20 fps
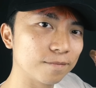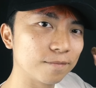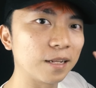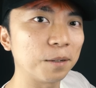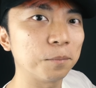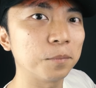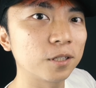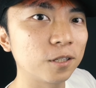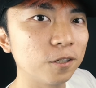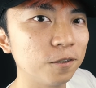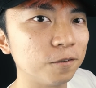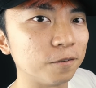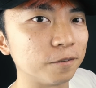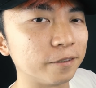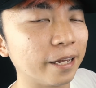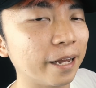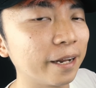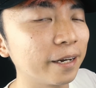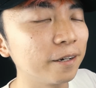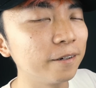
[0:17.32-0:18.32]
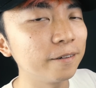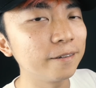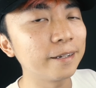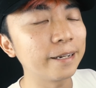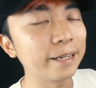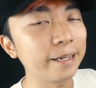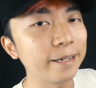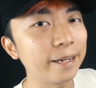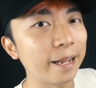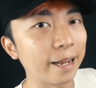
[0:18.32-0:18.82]
Number two, Daniel
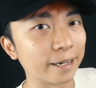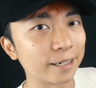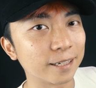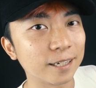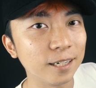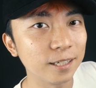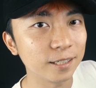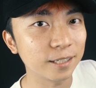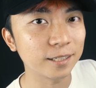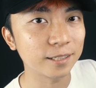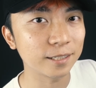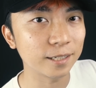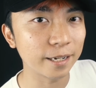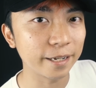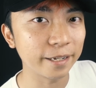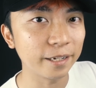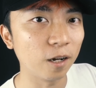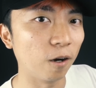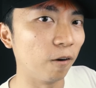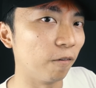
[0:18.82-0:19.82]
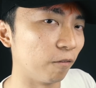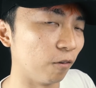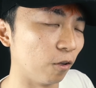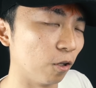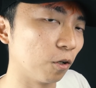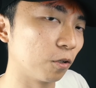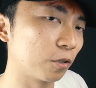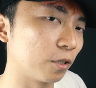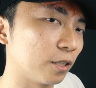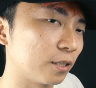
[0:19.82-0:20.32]
Lin and Curtis Lin of
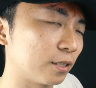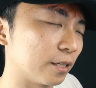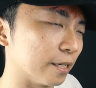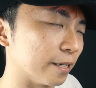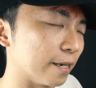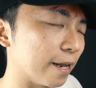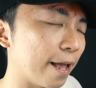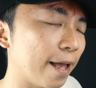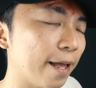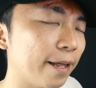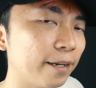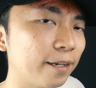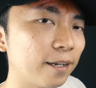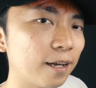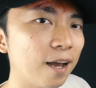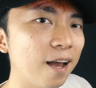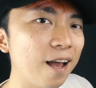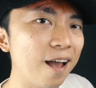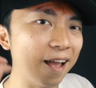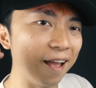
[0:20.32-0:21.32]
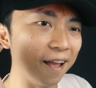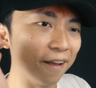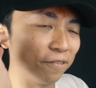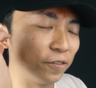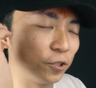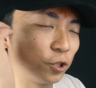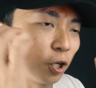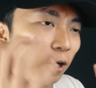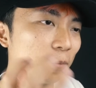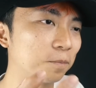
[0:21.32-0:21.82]
Lotus in Hand
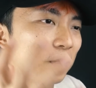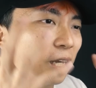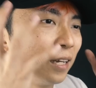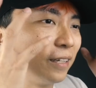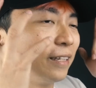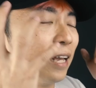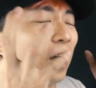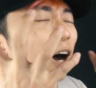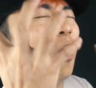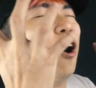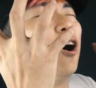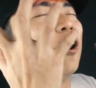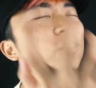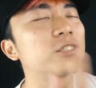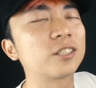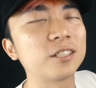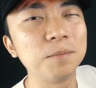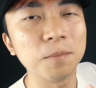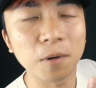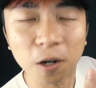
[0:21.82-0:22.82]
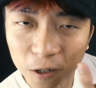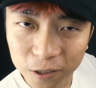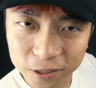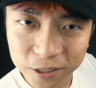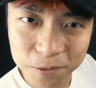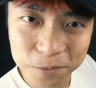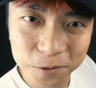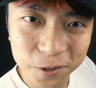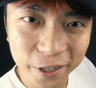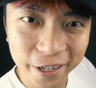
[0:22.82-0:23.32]
have dropped their
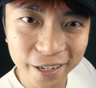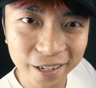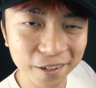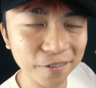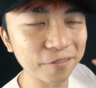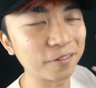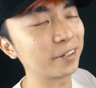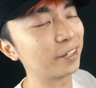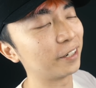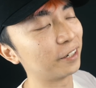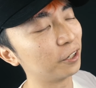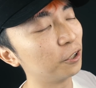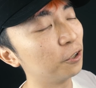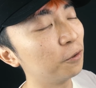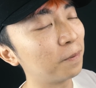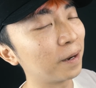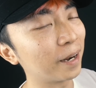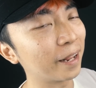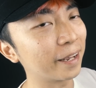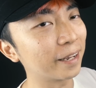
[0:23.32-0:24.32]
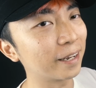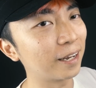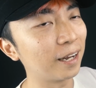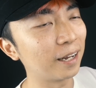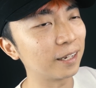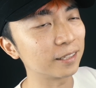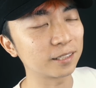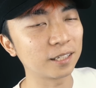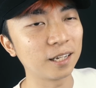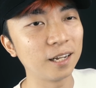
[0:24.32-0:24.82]
awesome trailer for their new playing
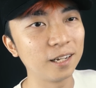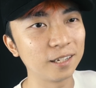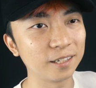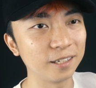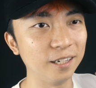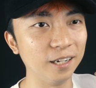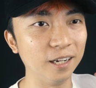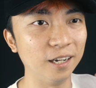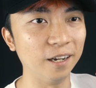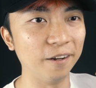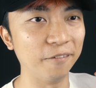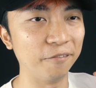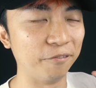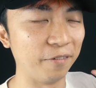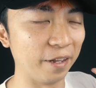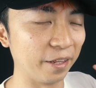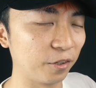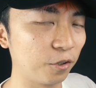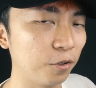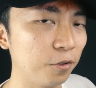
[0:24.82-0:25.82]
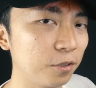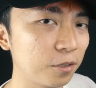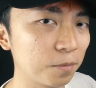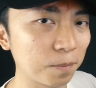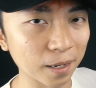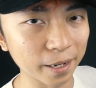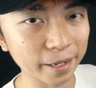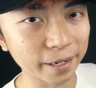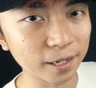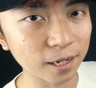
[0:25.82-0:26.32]
cards, the Ventus
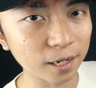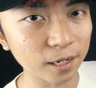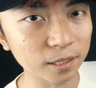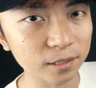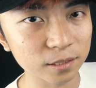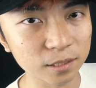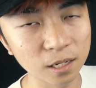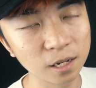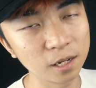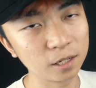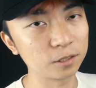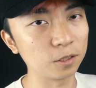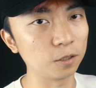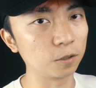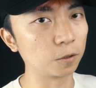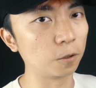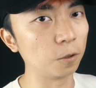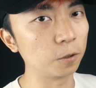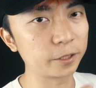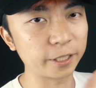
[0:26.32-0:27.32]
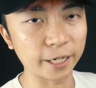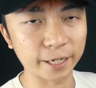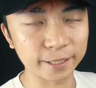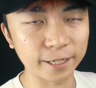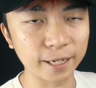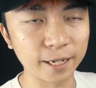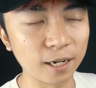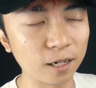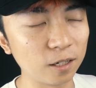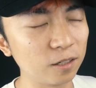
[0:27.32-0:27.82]
playing cards. So go check
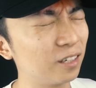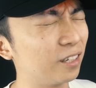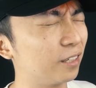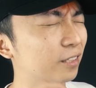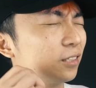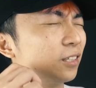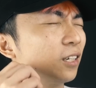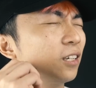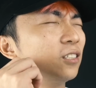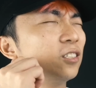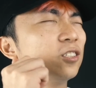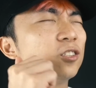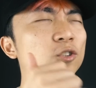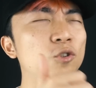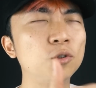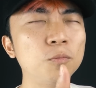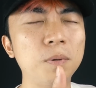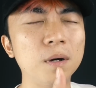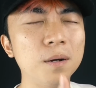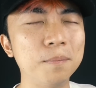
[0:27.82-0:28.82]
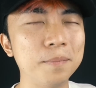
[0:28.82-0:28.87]
that out. It's super